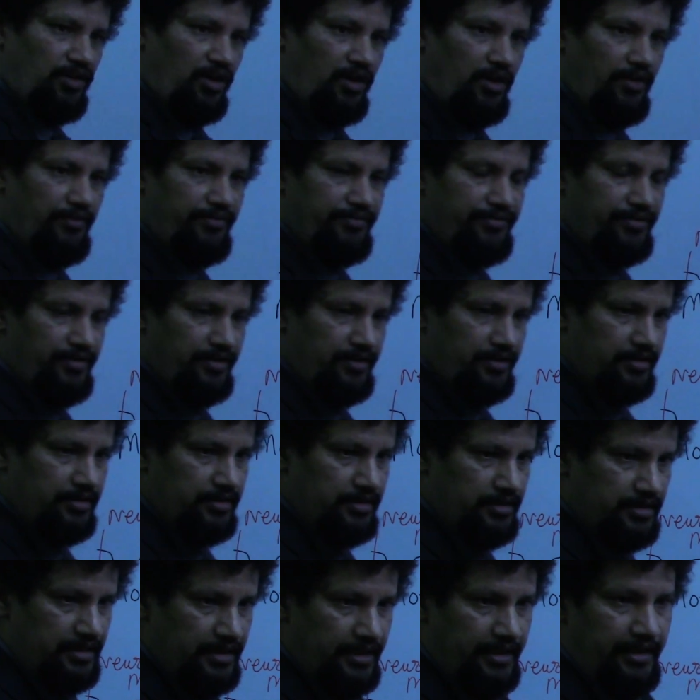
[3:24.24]
of
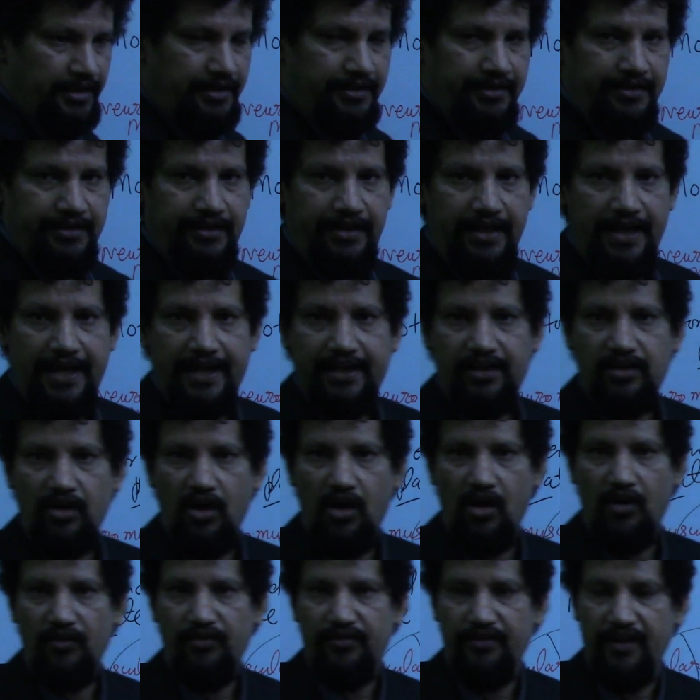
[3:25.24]
lack
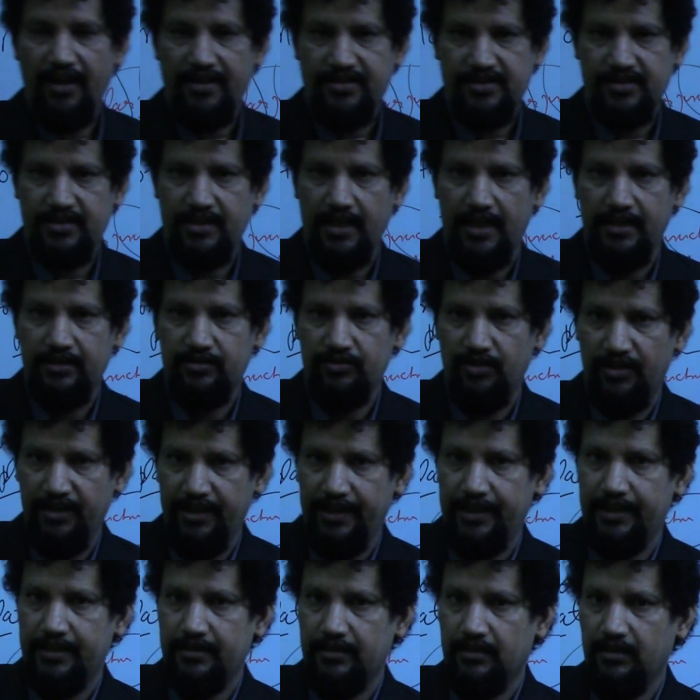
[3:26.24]
of
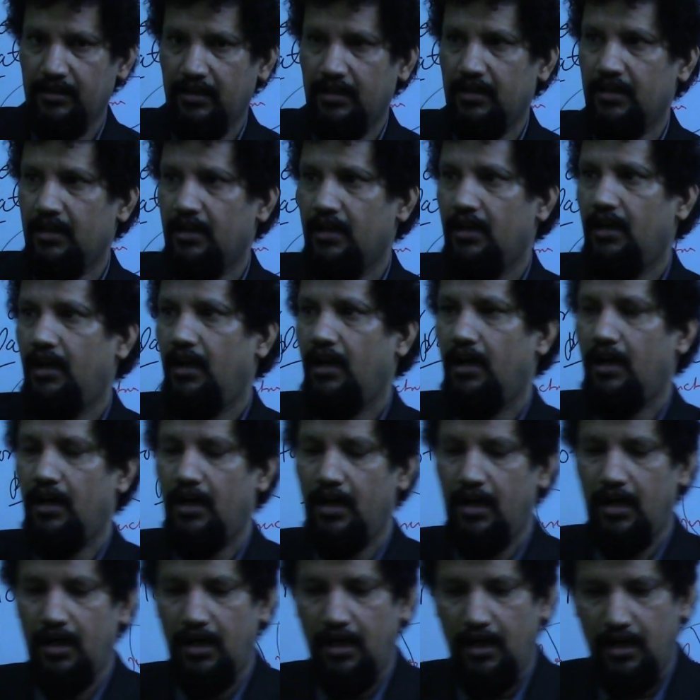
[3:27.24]
acetylcholine,
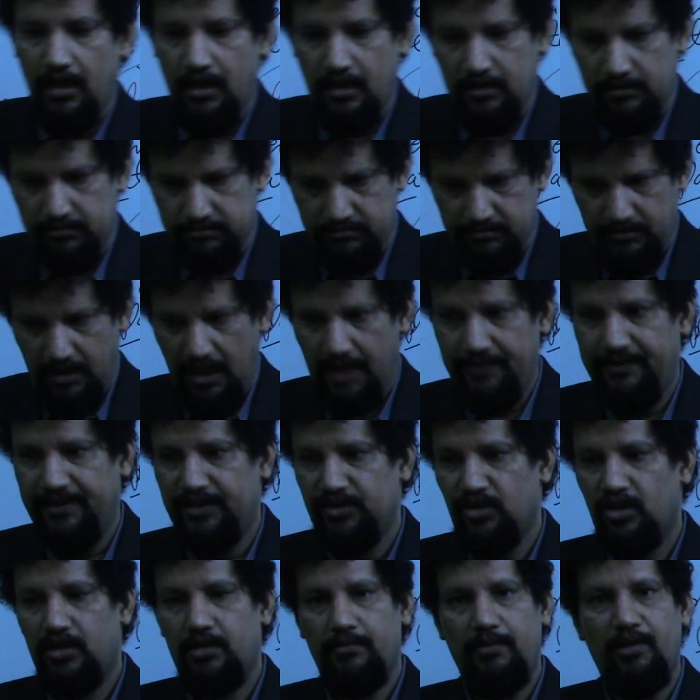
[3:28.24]
I will
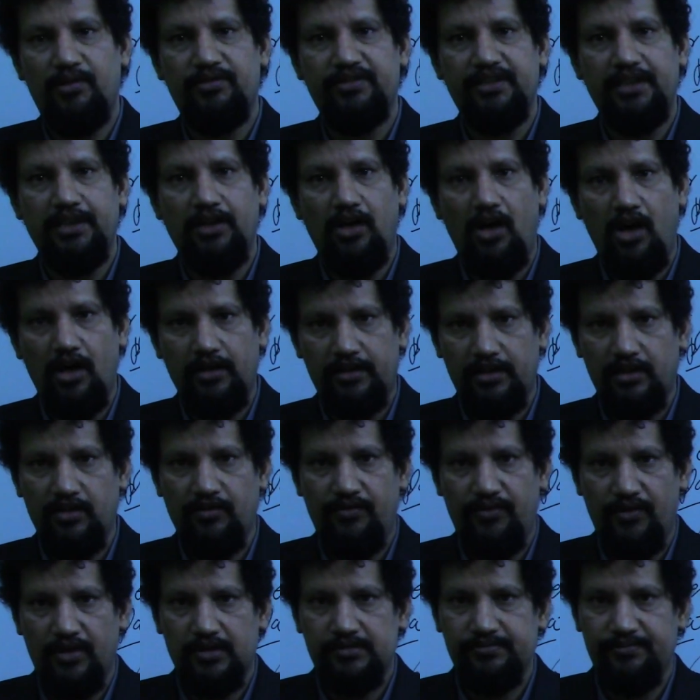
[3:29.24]
talk about the
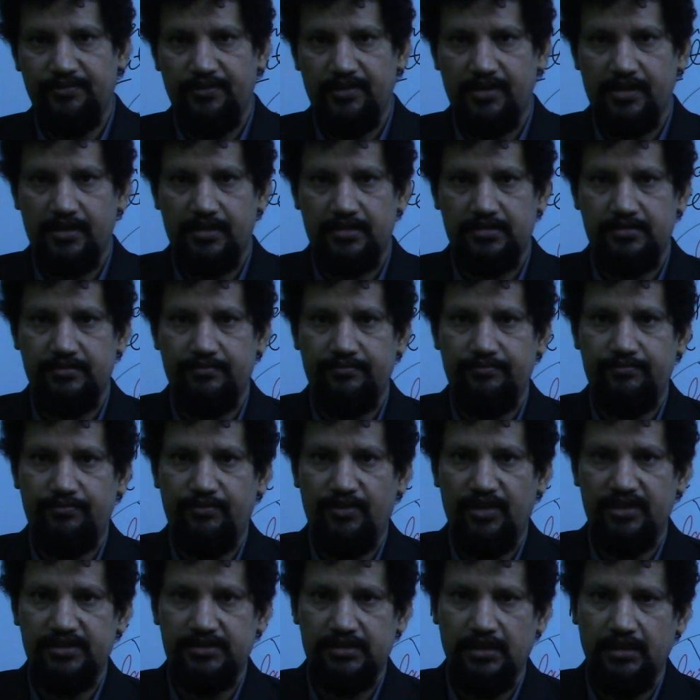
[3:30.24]
organophosphorus
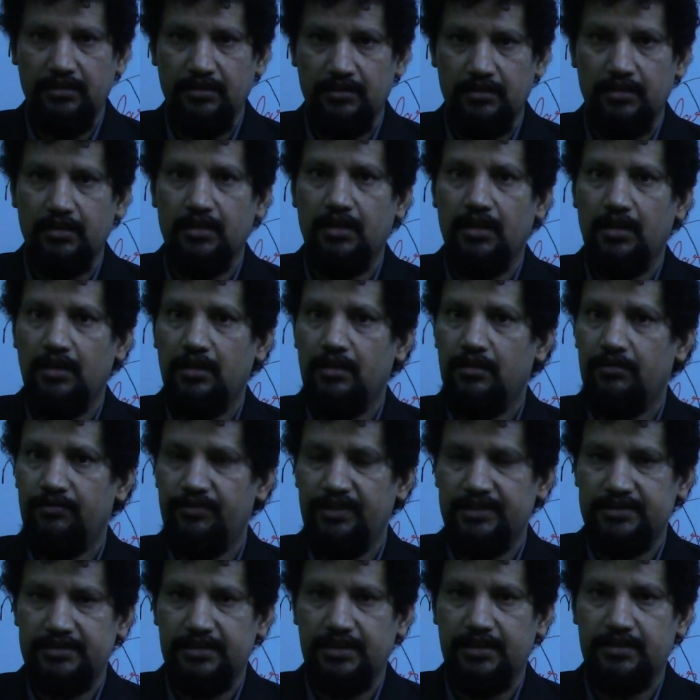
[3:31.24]
poison,
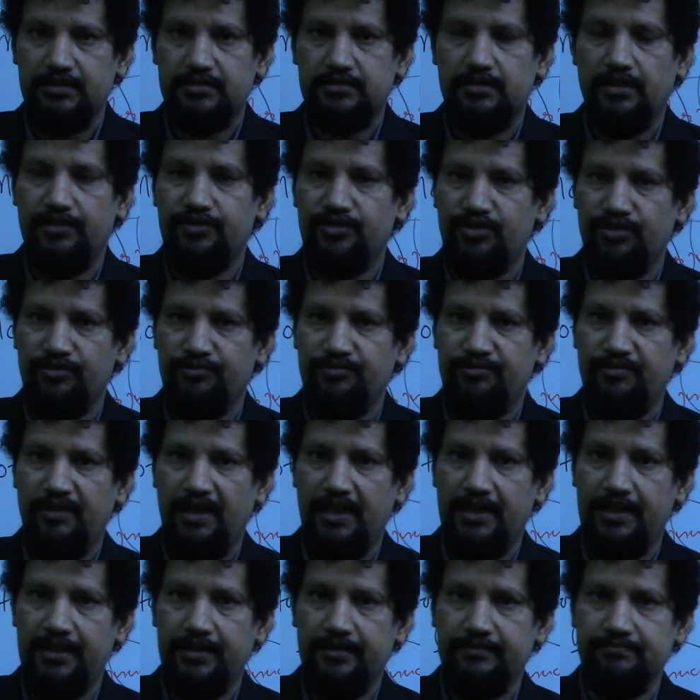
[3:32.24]
which is consumed
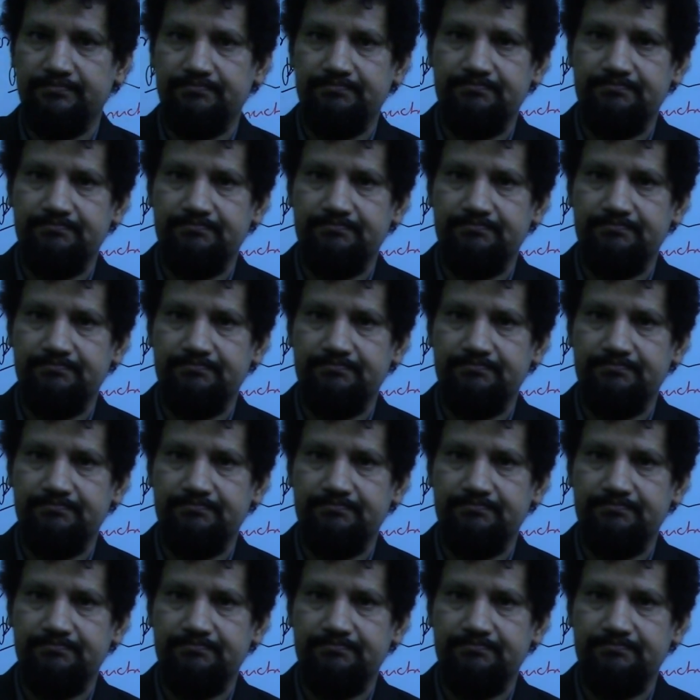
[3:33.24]
by